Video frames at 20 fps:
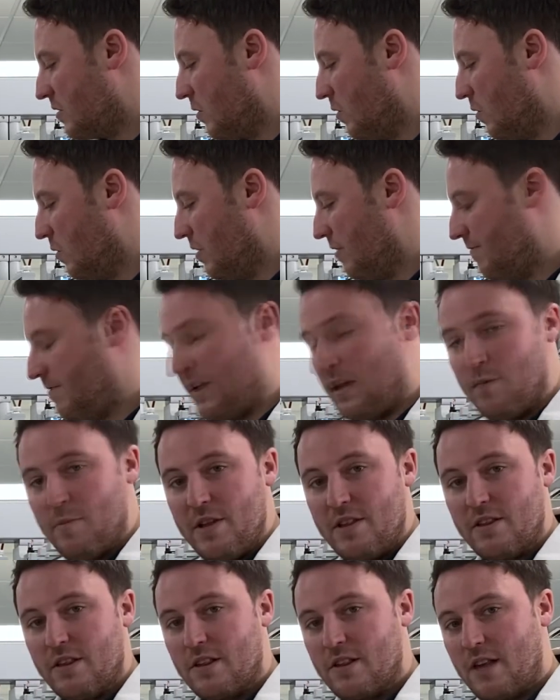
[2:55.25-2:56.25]
or the
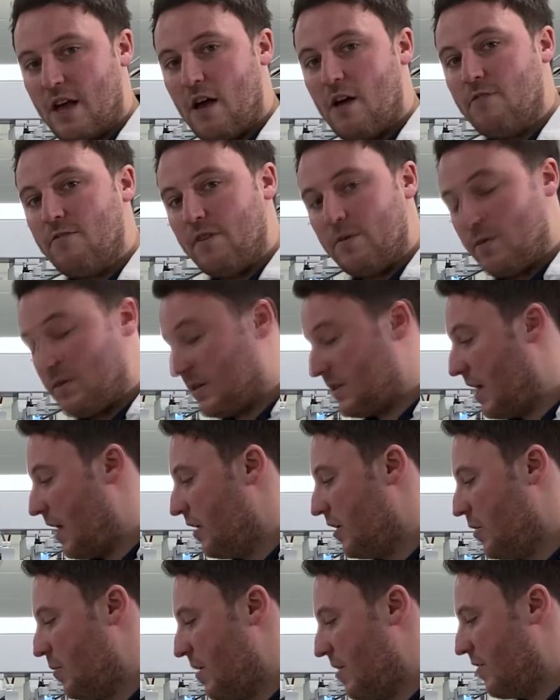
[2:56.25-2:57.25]
filament itself, it will
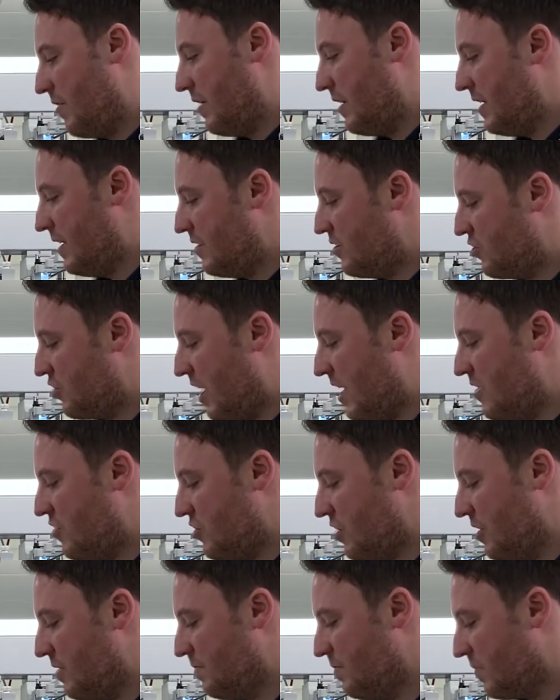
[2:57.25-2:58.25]
tell you whether it needs
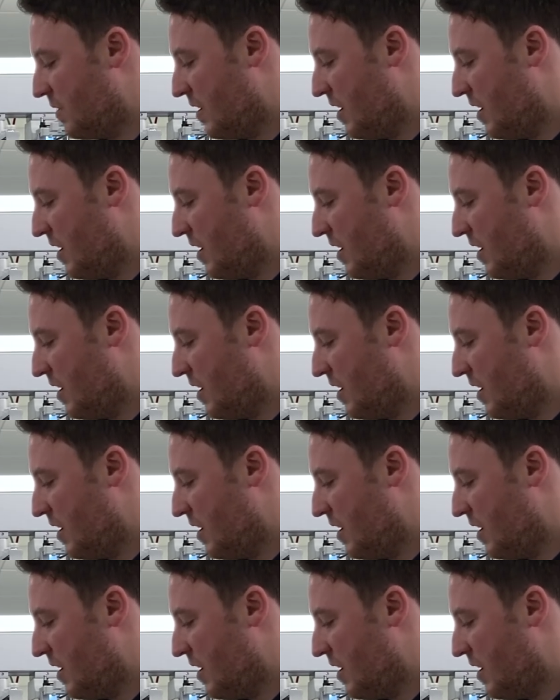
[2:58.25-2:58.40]
changing.